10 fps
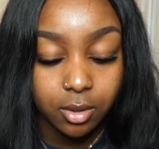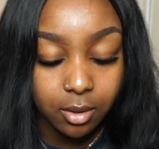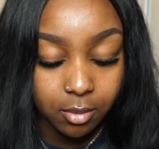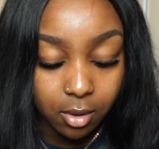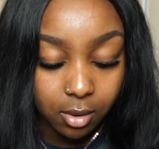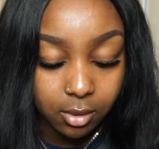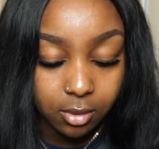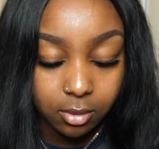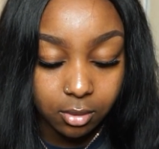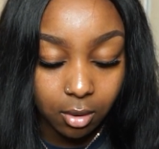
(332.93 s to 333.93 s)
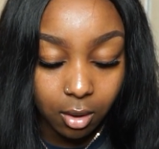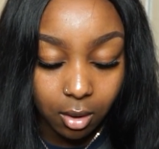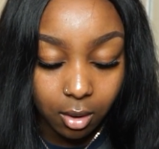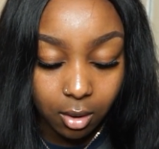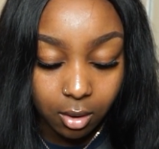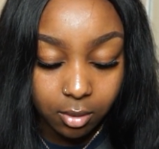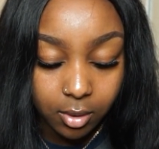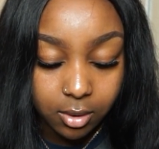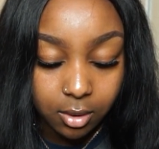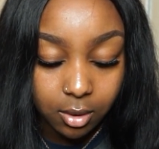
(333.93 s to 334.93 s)
keep going till you go all the
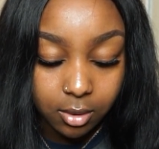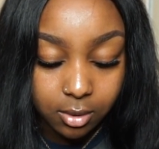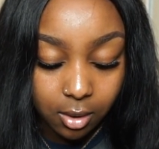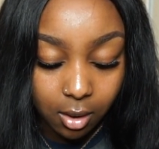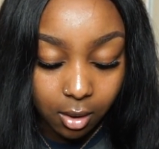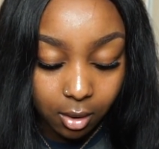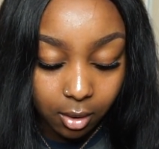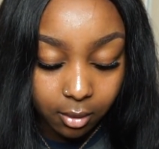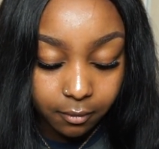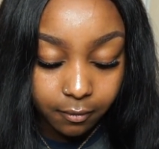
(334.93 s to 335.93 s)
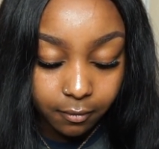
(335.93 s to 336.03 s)
way to the other side.